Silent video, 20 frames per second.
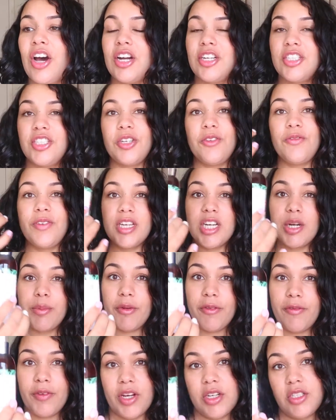I do think I
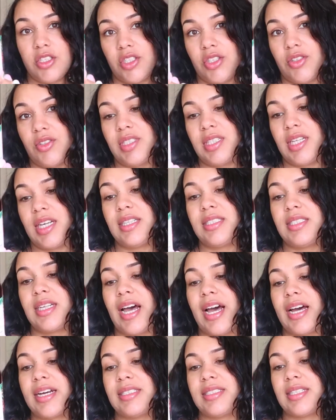prefer to use this
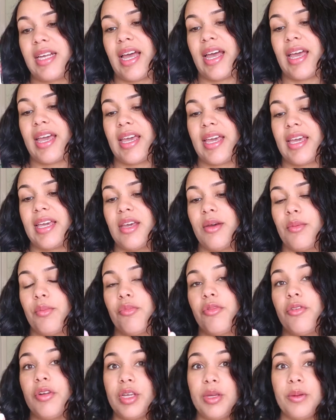as a
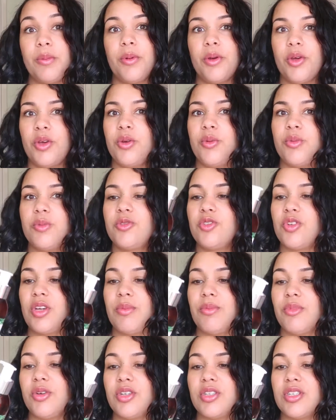pre-poo
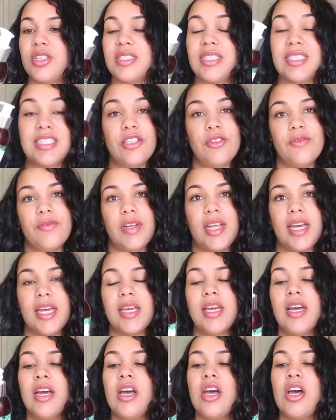treatment because it's lovely.